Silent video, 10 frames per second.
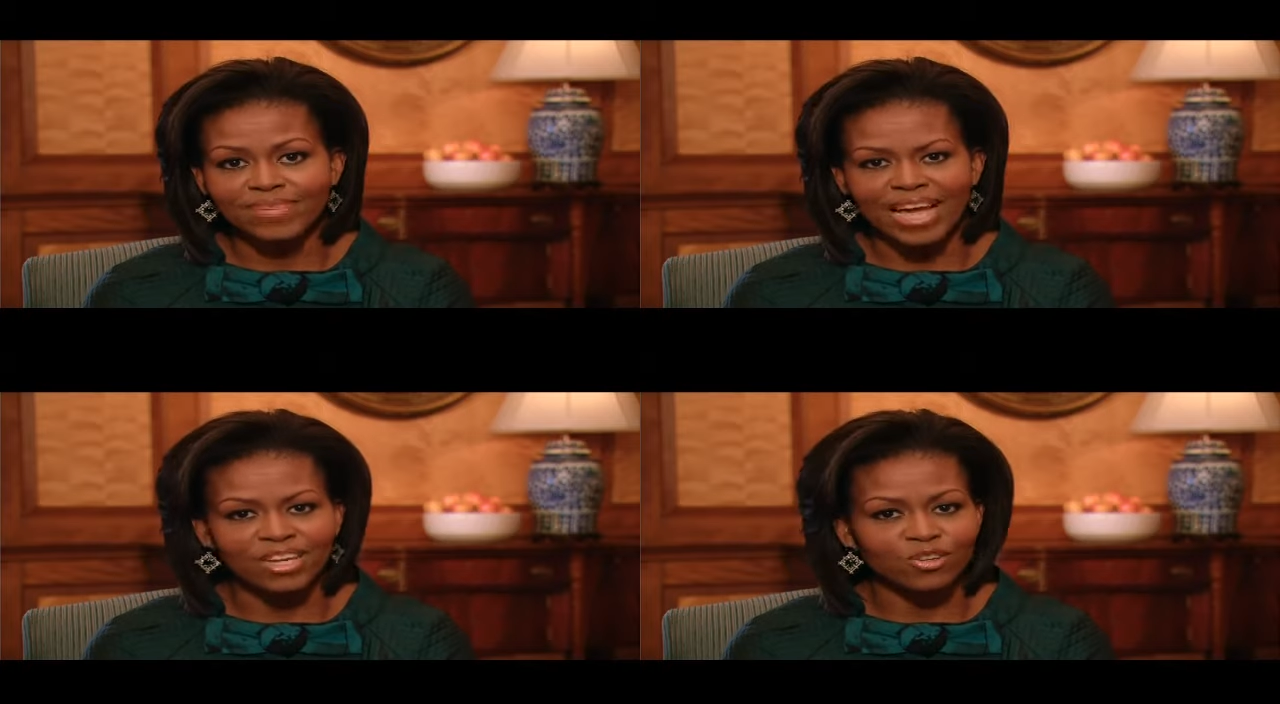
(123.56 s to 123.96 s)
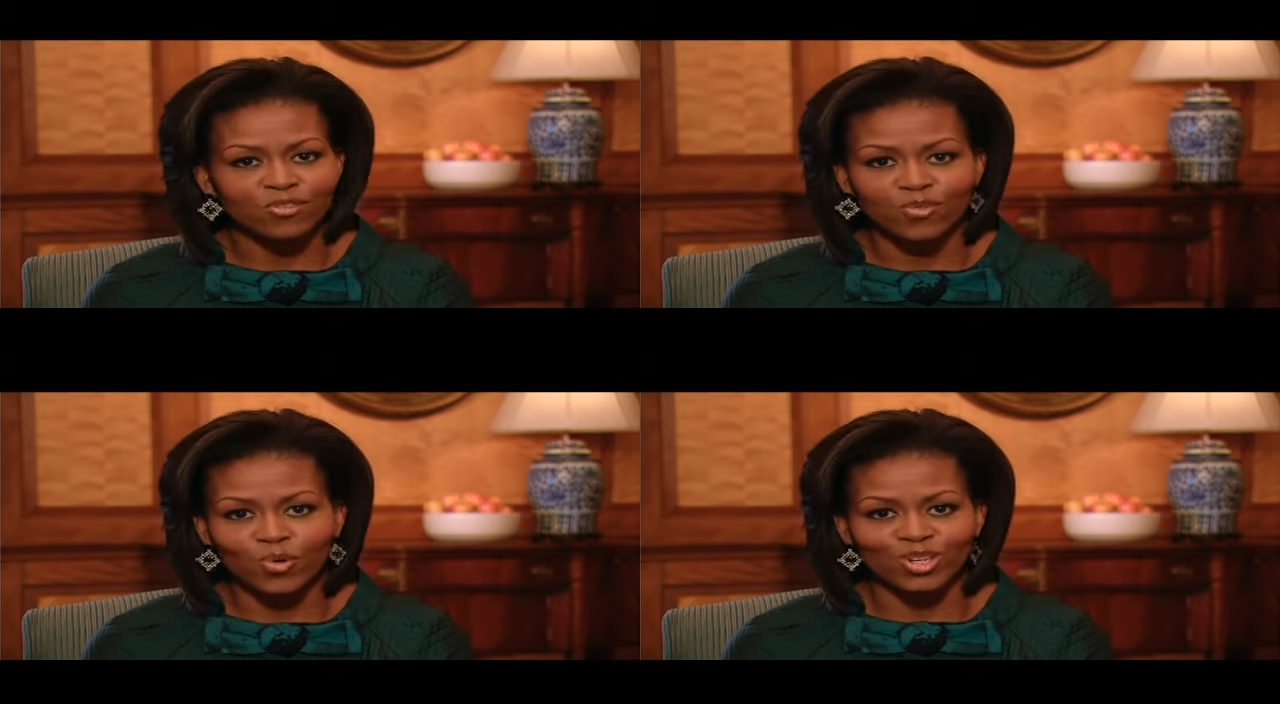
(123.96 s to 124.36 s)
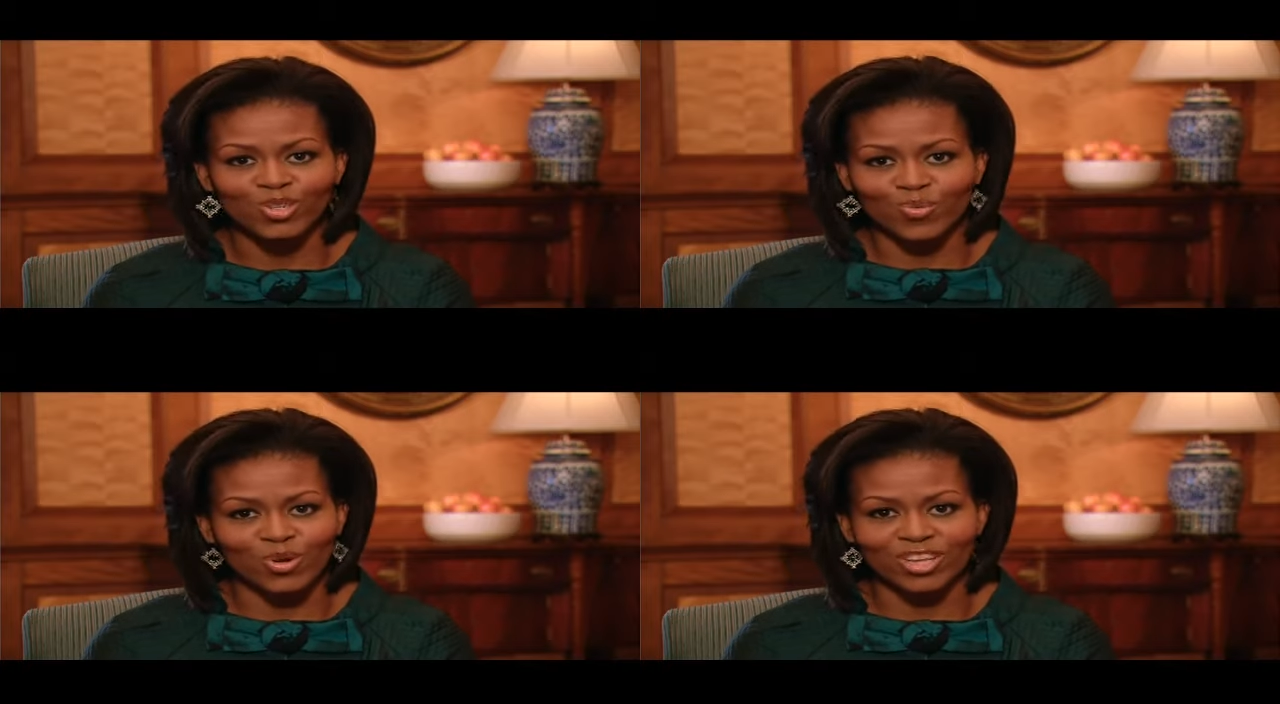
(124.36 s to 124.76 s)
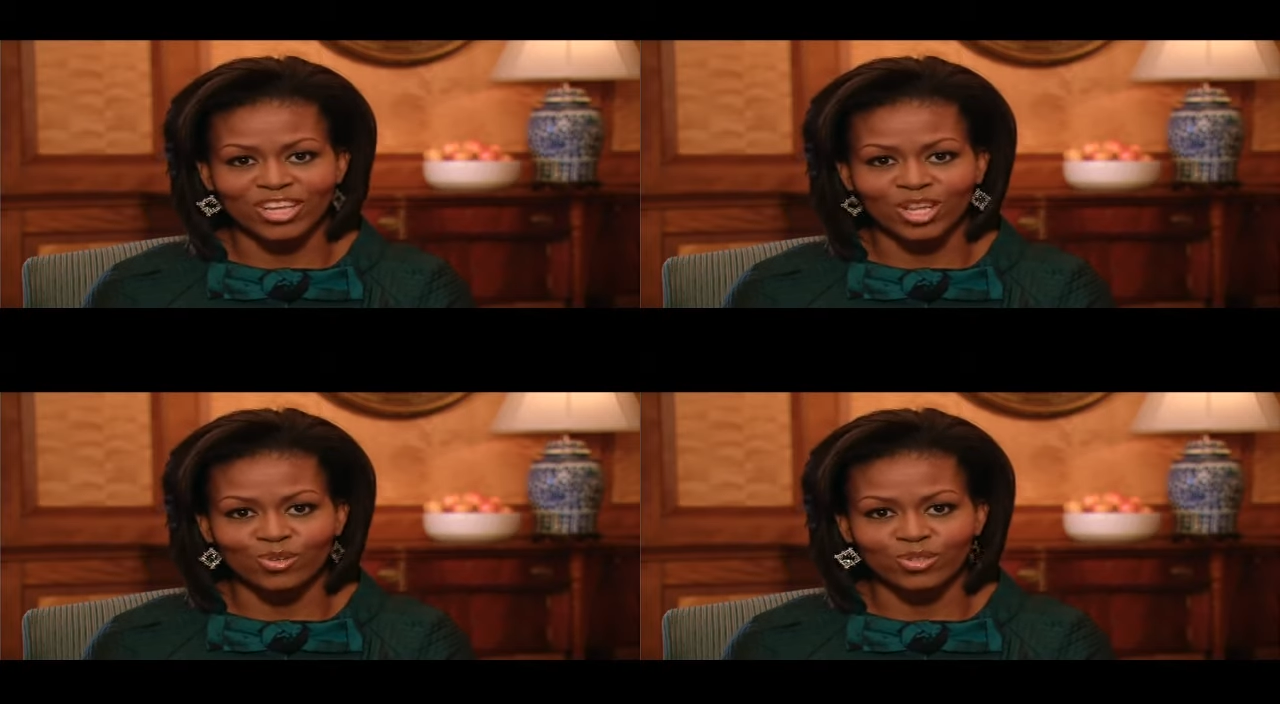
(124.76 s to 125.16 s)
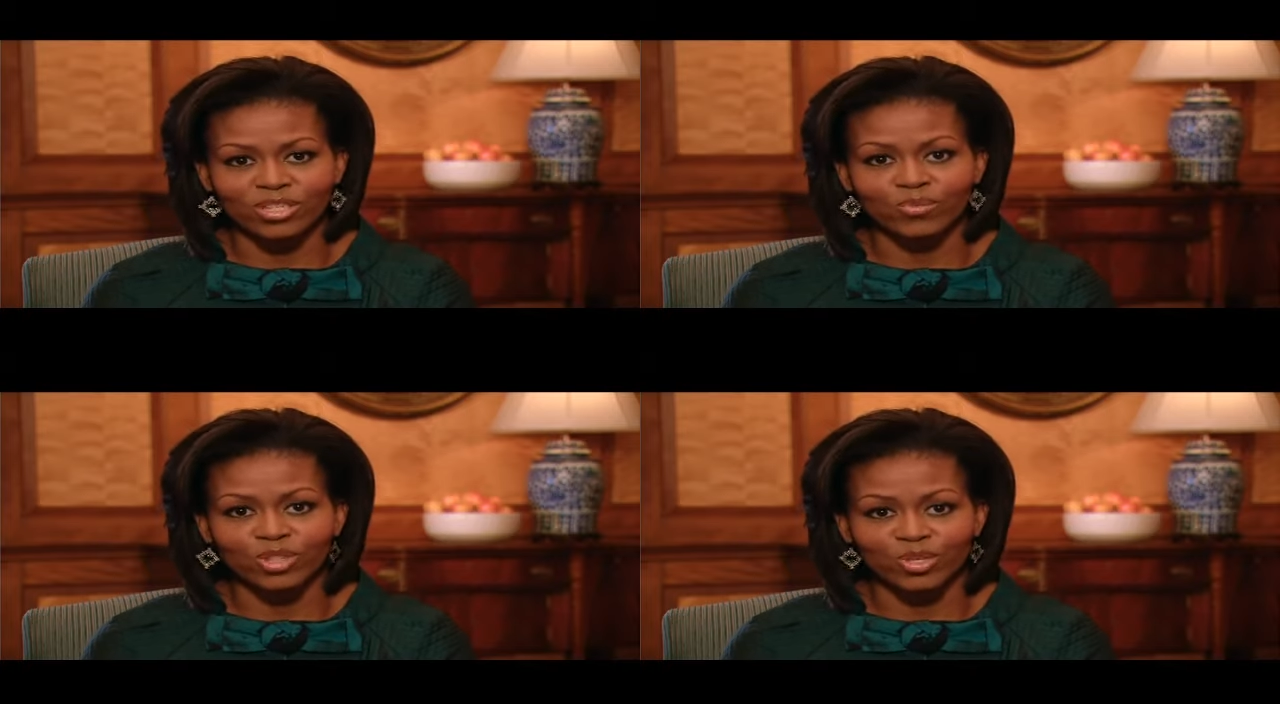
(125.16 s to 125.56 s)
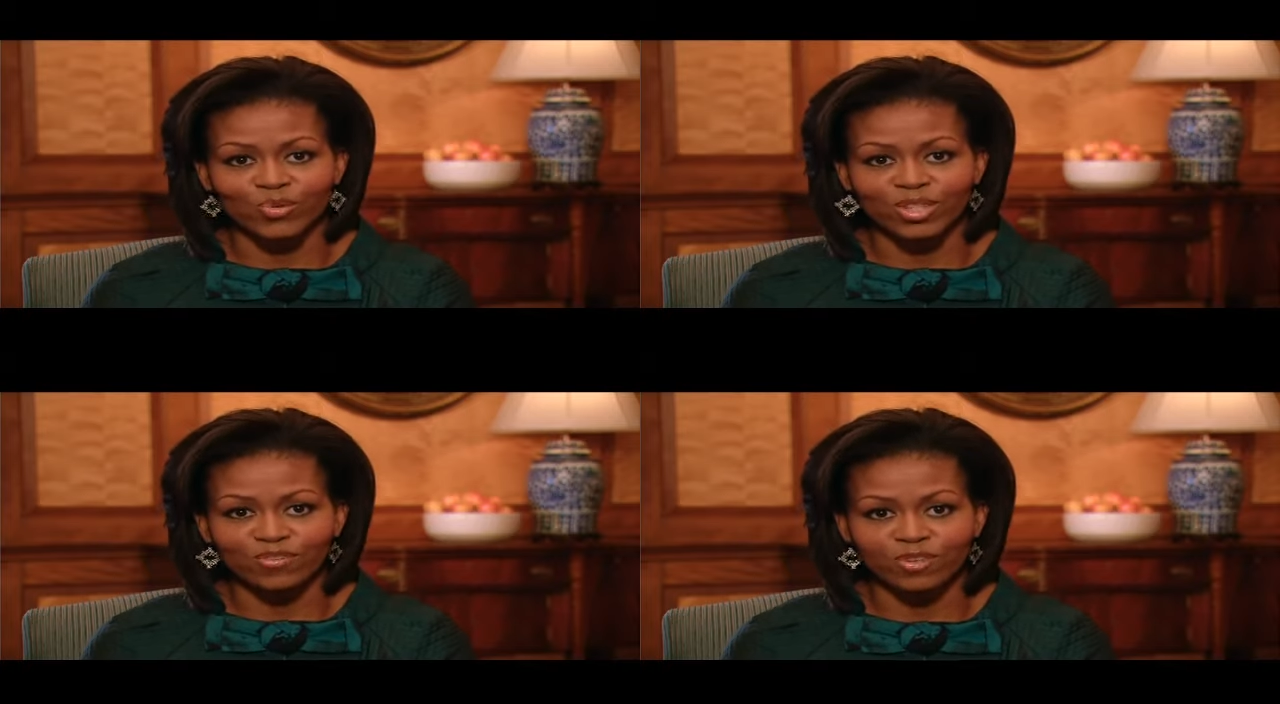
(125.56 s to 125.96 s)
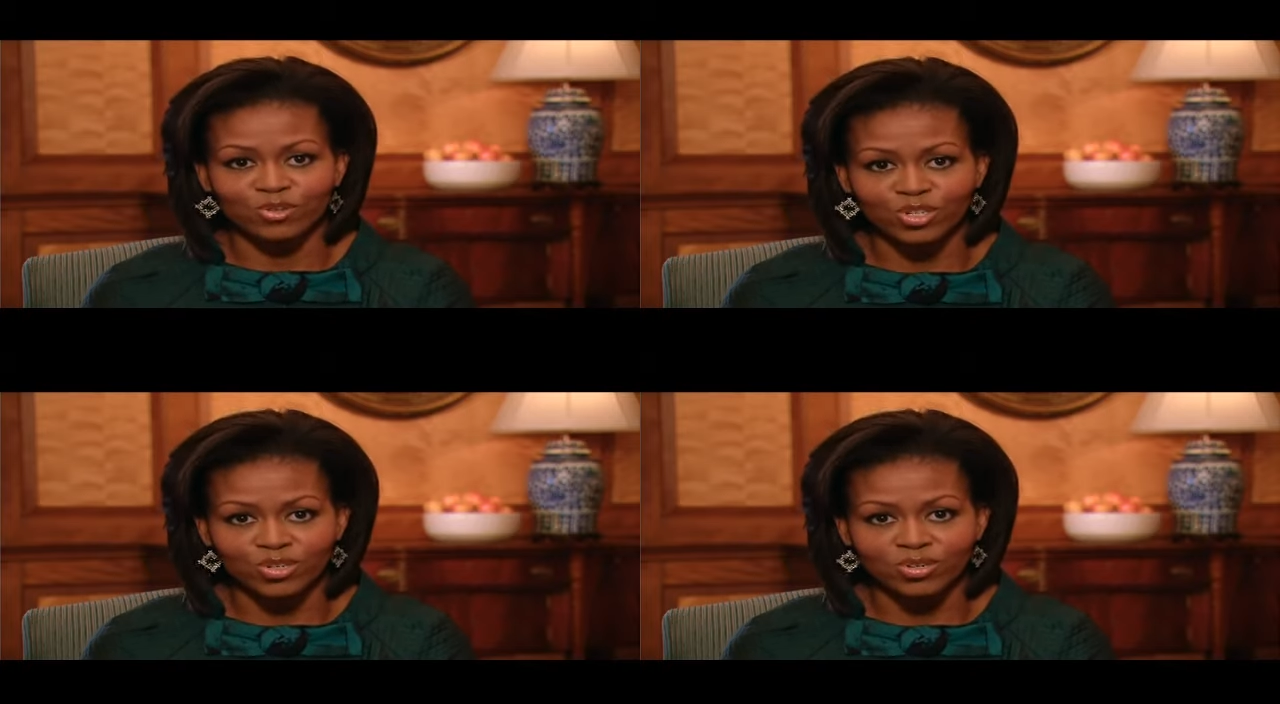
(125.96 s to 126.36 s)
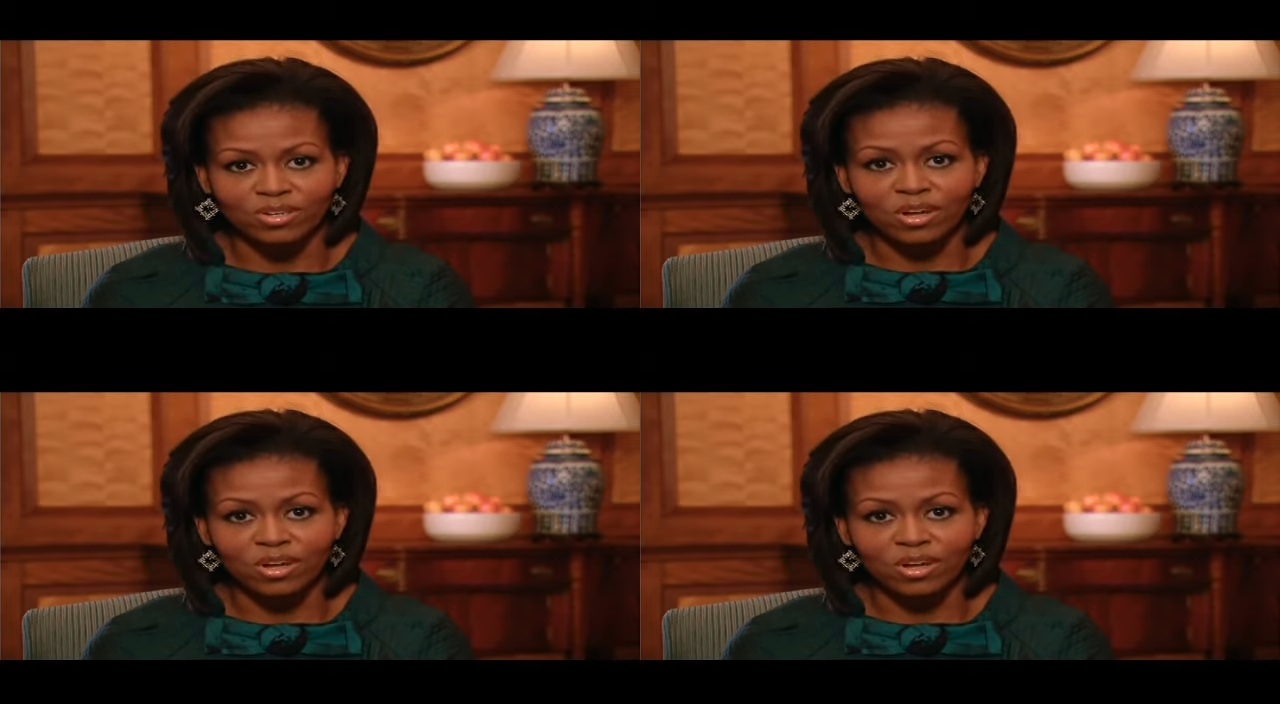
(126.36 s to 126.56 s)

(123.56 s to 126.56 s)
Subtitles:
I look forward to working closely with you in the future